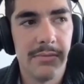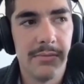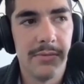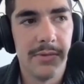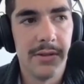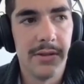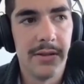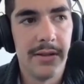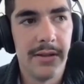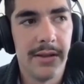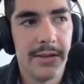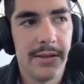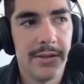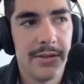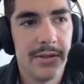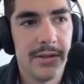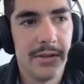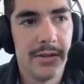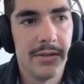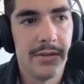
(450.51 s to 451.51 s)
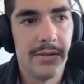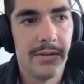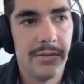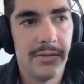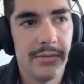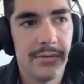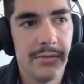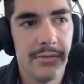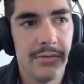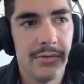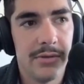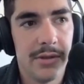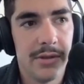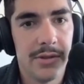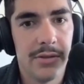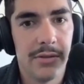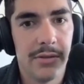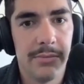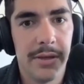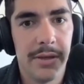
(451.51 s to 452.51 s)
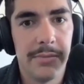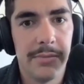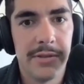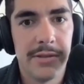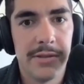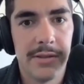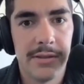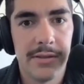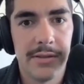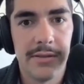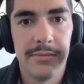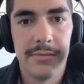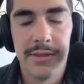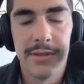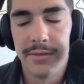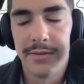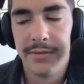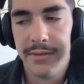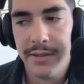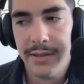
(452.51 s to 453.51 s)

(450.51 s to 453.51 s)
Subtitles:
with analogy to traditional payment systems.